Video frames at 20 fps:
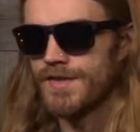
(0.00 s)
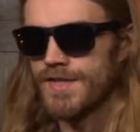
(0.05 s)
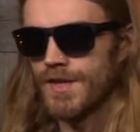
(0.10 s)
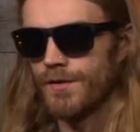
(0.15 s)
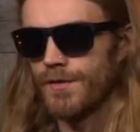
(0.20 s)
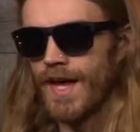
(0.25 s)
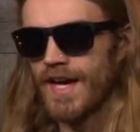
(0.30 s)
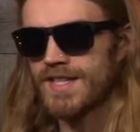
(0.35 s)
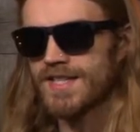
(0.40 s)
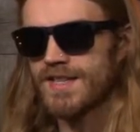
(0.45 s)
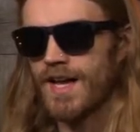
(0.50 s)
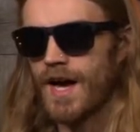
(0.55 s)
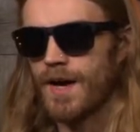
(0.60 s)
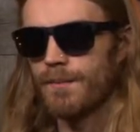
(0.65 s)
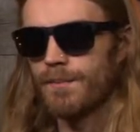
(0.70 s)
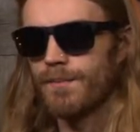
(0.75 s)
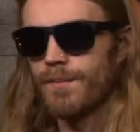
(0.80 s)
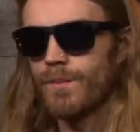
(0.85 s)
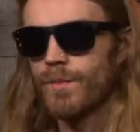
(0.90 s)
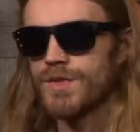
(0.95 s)
Until next
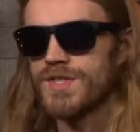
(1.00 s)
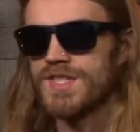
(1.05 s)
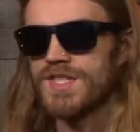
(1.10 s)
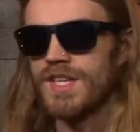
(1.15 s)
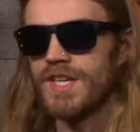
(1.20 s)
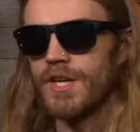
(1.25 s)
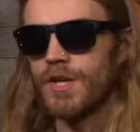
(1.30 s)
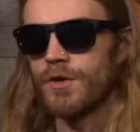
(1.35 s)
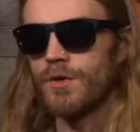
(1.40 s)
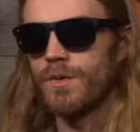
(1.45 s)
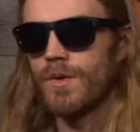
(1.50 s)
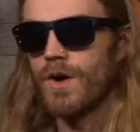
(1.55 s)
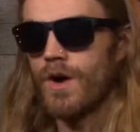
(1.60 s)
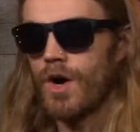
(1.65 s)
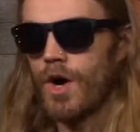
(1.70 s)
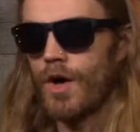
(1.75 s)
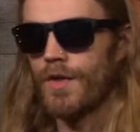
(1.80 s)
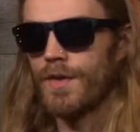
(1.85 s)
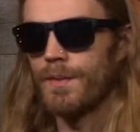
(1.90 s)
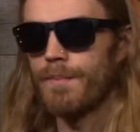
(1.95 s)
time, we'll see you
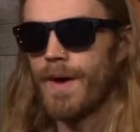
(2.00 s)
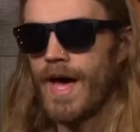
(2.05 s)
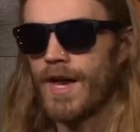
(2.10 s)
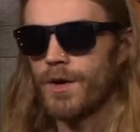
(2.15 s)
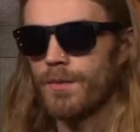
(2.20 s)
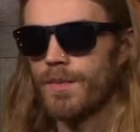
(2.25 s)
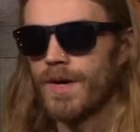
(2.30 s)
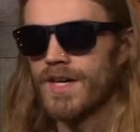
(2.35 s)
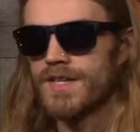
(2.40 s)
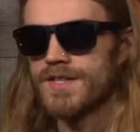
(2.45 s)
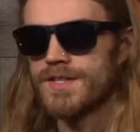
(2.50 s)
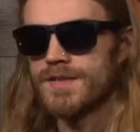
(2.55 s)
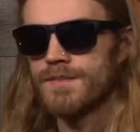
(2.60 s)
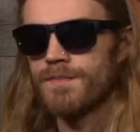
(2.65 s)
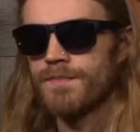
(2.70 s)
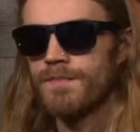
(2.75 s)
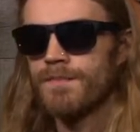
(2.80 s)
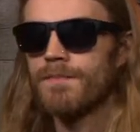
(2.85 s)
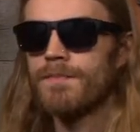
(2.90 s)
on the Battle Bus.